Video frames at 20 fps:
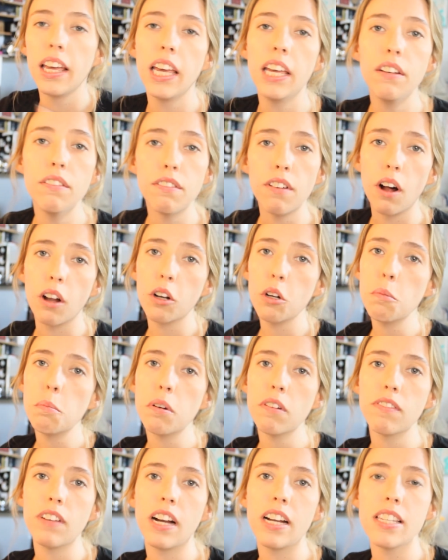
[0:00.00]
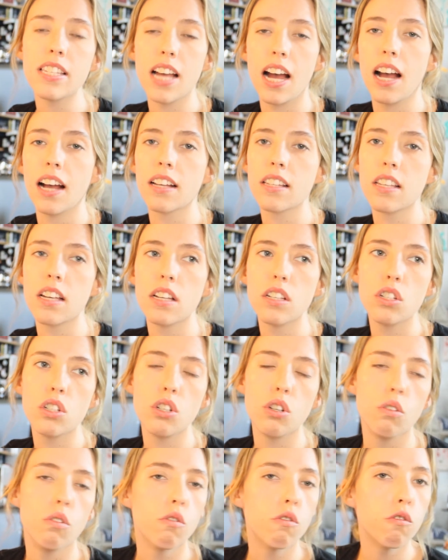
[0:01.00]
Envato provides access
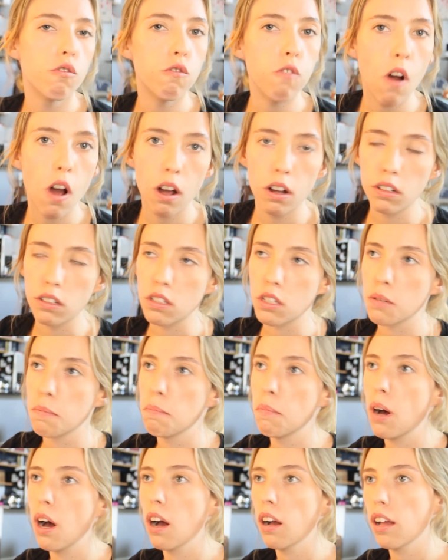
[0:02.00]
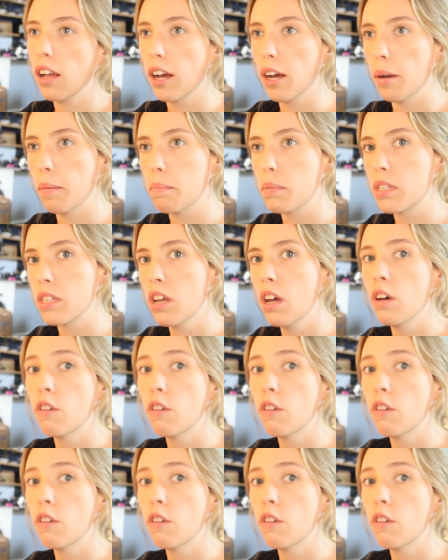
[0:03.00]
to fonts, mock-ups,